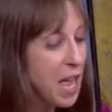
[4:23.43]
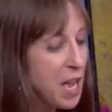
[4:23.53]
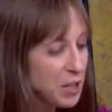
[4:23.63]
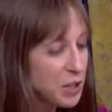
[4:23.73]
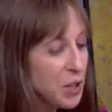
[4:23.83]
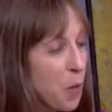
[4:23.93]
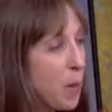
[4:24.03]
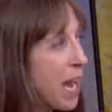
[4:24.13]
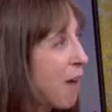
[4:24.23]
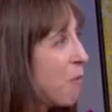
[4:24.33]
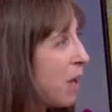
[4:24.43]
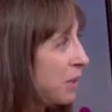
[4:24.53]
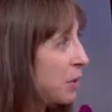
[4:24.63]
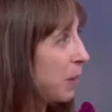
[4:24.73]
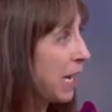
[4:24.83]
What's that? So we about? have
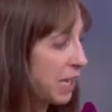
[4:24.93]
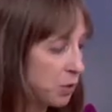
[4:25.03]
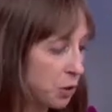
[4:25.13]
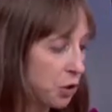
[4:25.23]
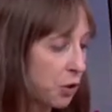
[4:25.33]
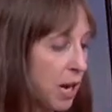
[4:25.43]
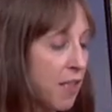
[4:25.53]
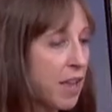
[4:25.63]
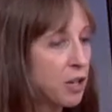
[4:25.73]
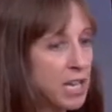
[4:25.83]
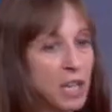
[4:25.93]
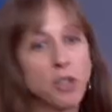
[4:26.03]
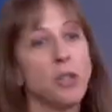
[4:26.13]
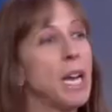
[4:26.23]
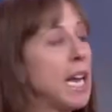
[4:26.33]
wellness plans, which yeah. are great. They're
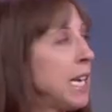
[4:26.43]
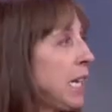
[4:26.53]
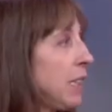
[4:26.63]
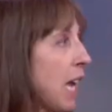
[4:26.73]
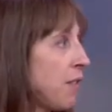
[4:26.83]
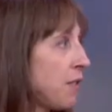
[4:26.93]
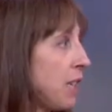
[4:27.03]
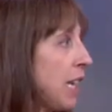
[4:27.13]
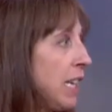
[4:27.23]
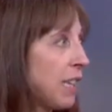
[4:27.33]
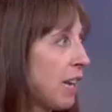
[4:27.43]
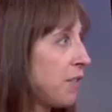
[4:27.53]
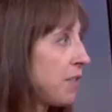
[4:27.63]
tailored to any life, any life